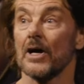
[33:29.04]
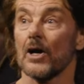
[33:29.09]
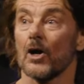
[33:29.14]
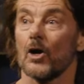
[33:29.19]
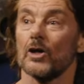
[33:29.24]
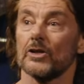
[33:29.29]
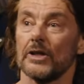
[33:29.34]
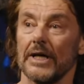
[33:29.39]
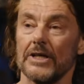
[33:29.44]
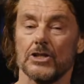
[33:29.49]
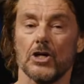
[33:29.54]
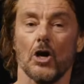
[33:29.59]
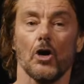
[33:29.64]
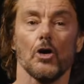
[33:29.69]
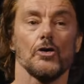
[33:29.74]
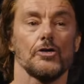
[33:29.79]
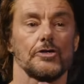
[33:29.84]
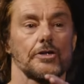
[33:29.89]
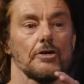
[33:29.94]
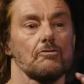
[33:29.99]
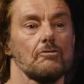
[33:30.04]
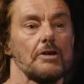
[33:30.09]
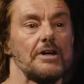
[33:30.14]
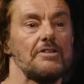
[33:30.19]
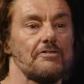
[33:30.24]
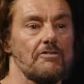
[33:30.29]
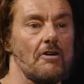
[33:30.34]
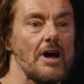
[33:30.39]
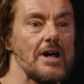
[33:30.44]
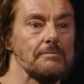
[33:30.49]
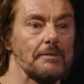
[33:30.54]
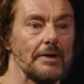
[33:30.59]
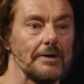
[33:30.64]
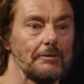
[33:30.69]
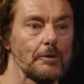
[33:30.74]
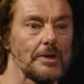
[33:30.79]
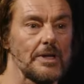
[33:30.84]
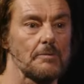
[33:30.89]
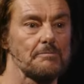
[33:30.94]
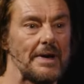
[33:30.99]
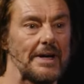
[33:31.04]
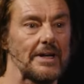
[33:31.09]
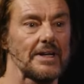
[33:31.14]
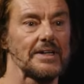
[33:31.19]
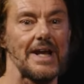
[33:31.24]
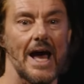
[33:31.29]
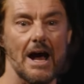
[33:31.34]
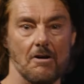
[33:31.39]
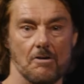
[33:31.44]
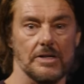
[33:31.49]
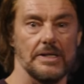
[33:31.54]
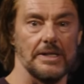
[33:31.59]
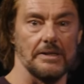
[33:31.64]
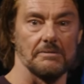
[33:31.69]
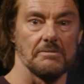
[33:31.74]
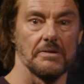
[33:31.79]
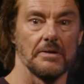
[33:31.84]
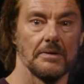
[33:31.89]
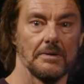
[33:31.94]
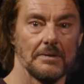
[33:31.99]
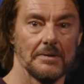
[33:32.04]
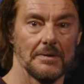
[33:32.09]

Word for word: Because I chose to reframe it with a better narrative